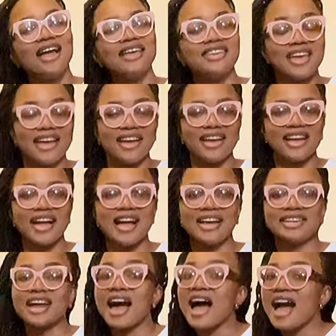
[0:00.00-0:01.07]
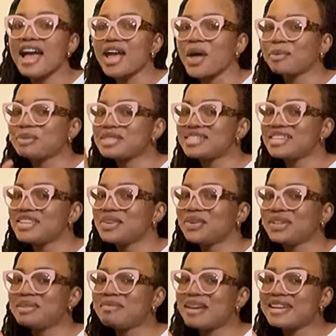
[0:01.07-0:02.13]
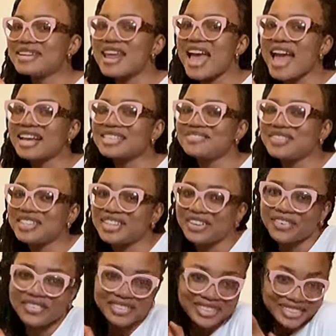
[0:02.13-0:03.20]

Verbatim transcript: Yeah, and I hope to see you all in my next video.